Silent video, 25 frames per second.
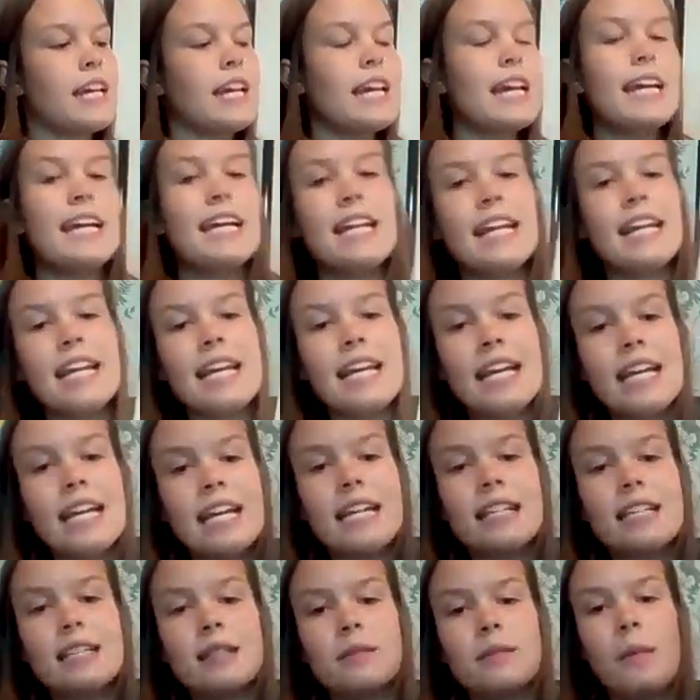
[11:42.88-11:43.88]
it
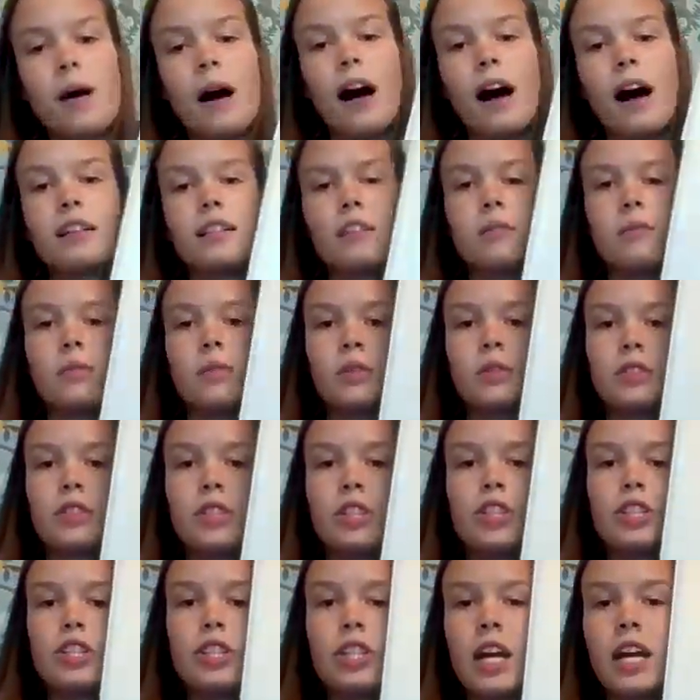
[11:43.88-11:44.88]
is possible
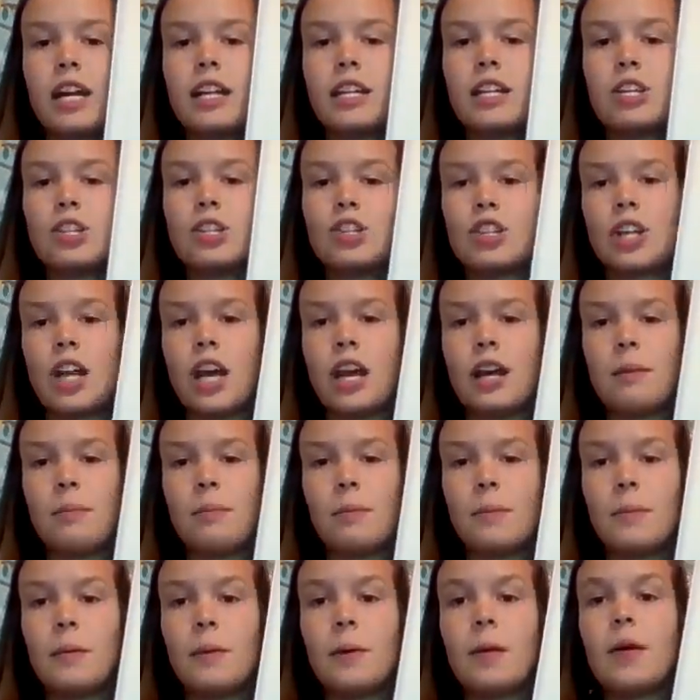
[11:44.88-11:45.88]
to shade a shape
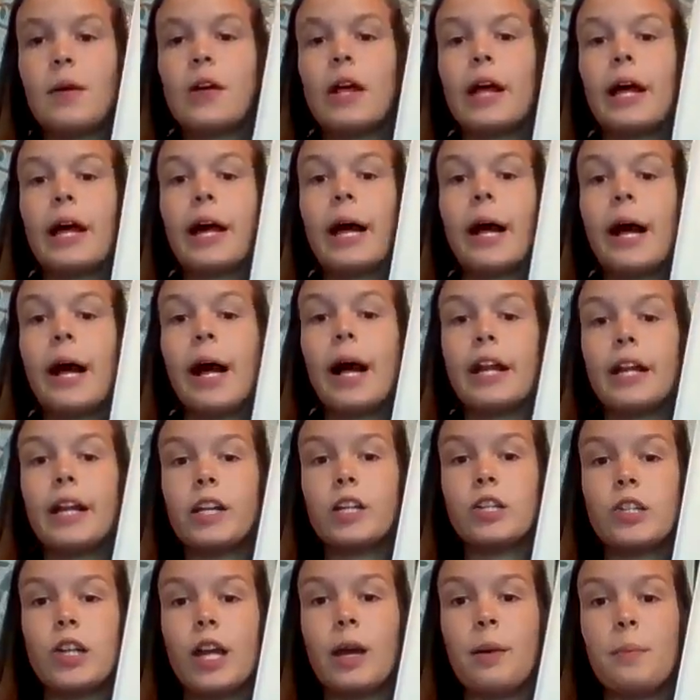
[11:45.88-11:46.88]
and cut a
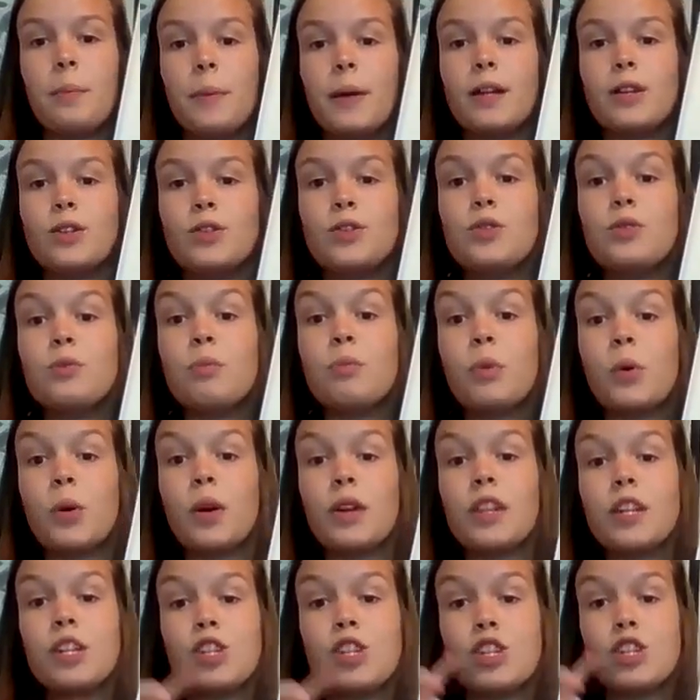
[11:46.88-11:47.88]
shape into
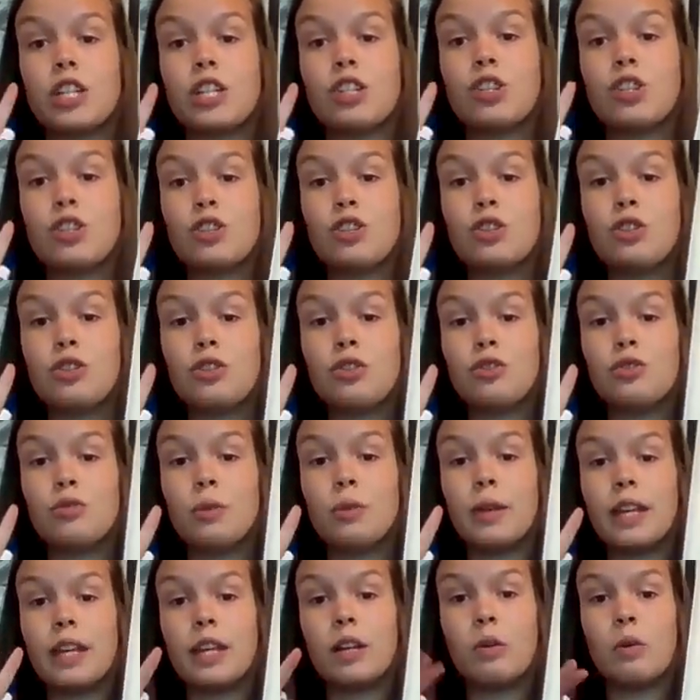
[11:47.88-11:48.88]
more than just
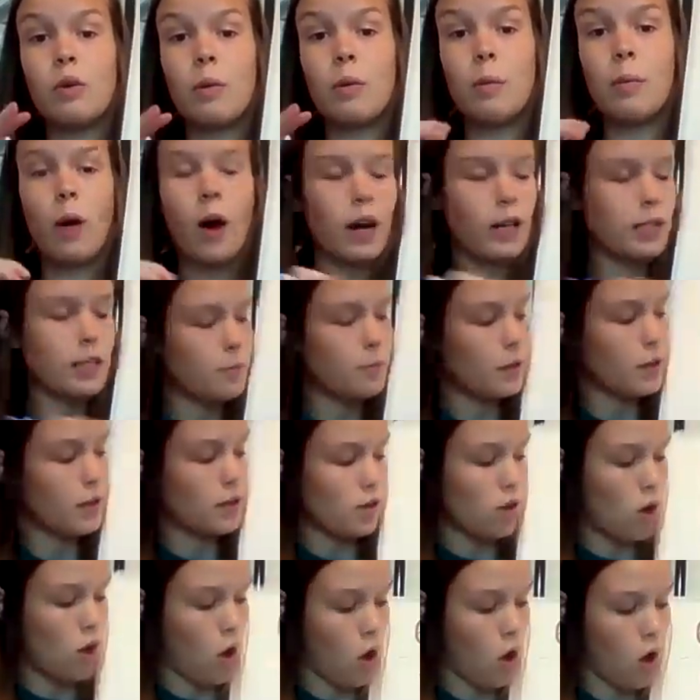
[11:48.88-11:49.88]
2 equal parts
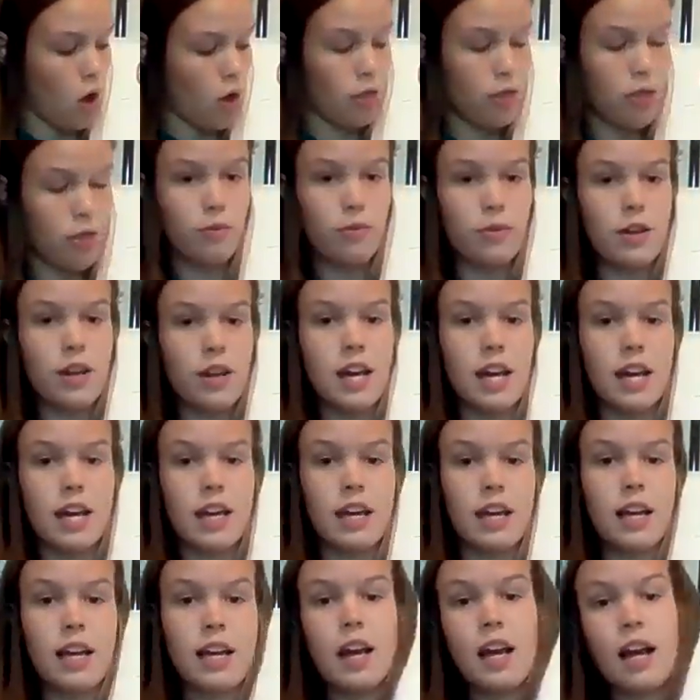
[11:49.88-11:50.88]
because all
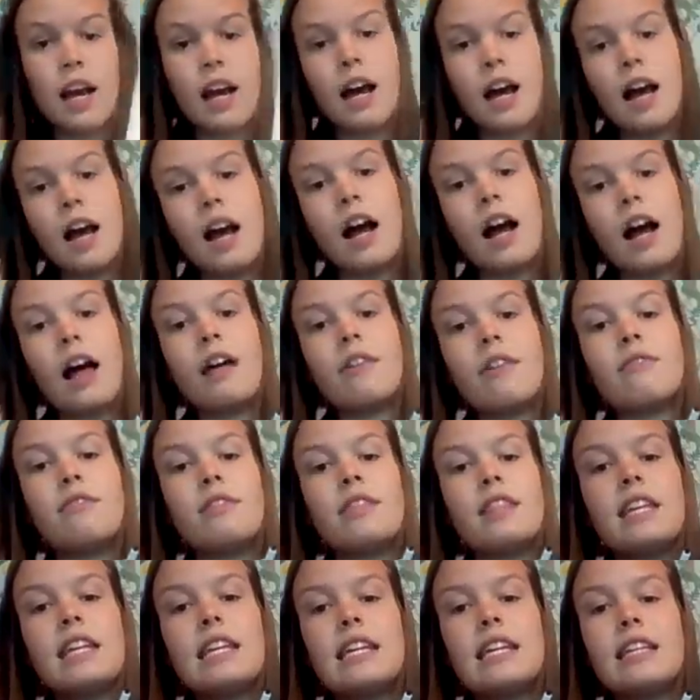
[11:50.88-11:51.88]
3 of
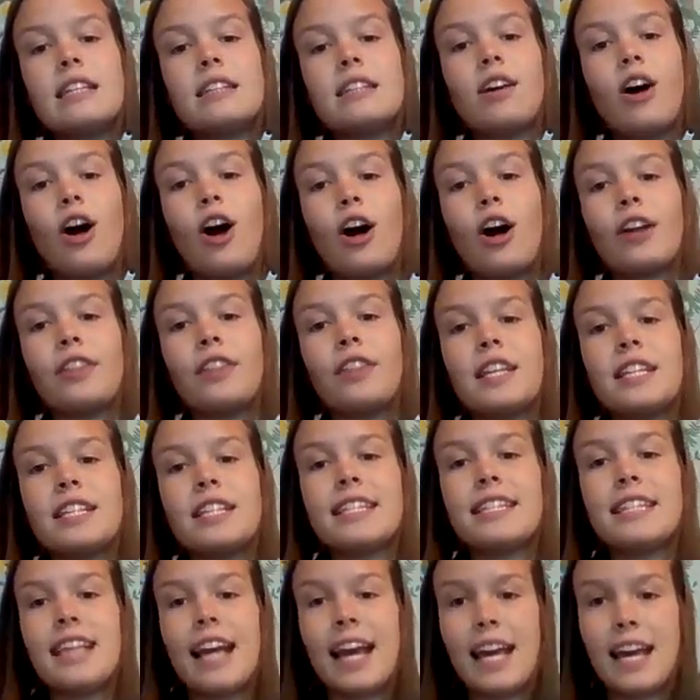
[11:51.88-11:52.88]
these are the
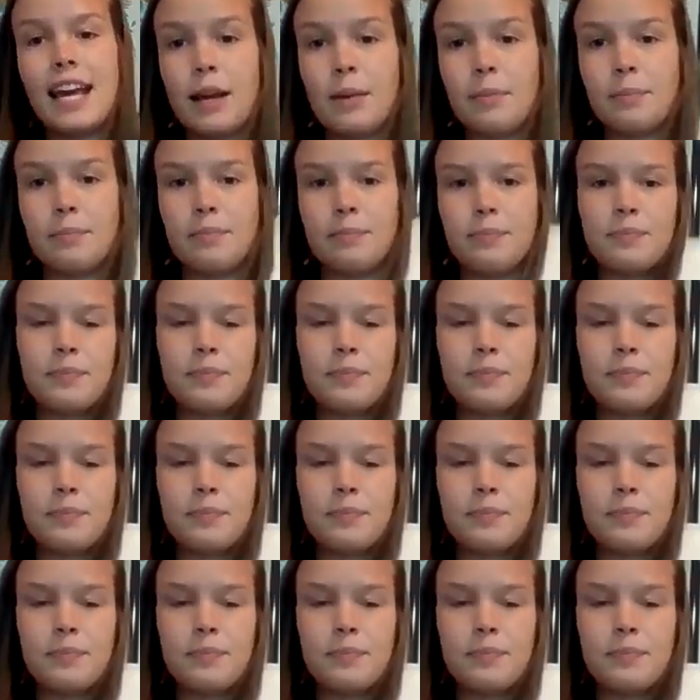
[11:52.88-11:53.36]
same.